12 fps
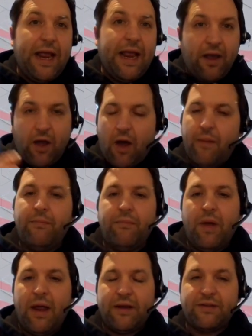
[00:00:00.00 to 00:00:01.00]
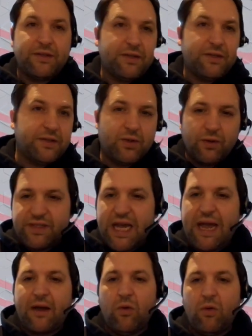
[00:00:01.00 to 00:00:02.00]
to sort of
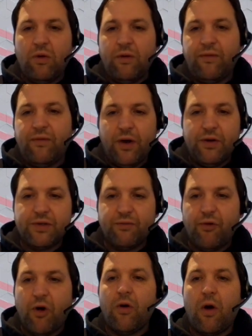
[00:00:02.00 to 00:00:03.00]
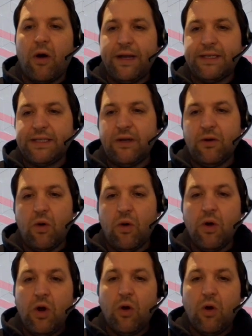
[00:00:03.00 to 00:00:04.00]
tackle all of those rogue IT or
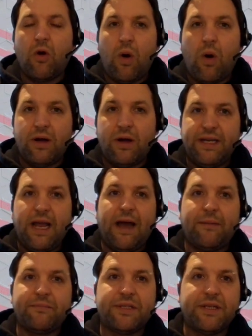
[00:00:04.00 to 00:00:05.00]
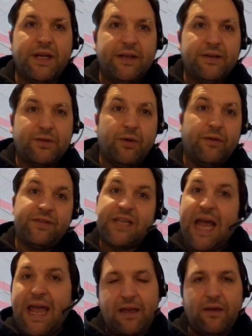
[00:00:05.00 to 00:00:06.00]
quasi apps, sort of
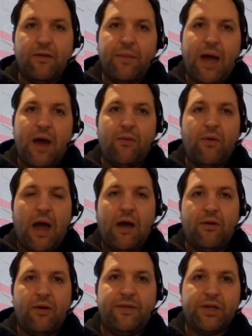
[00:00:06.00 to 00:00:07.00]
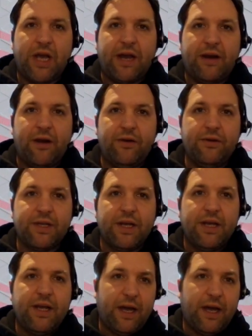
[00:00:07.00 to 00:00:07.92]
taking them out of the shadows